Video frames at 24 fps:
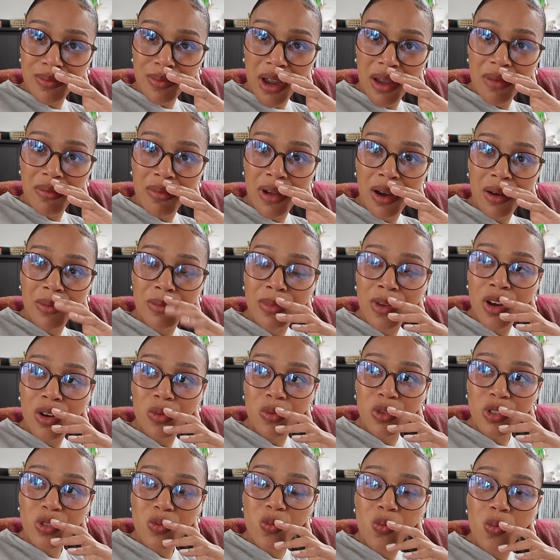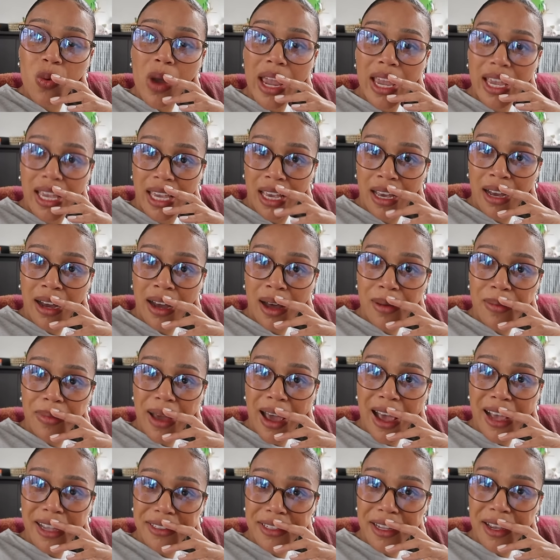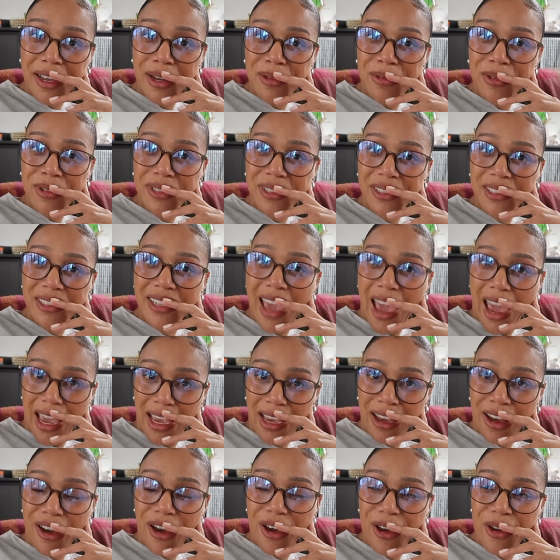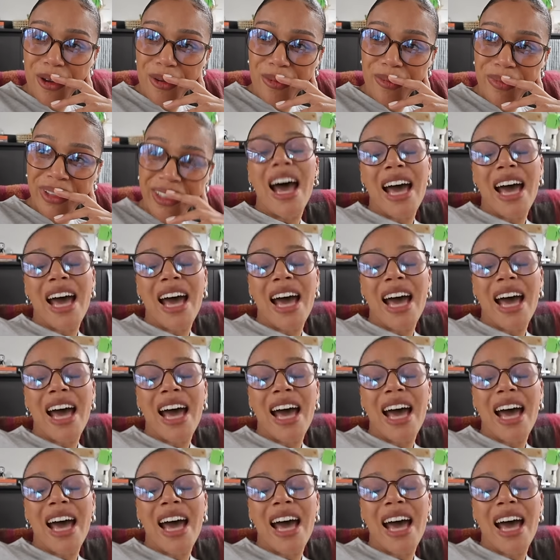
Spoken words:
My mum was waking up as I was getting home.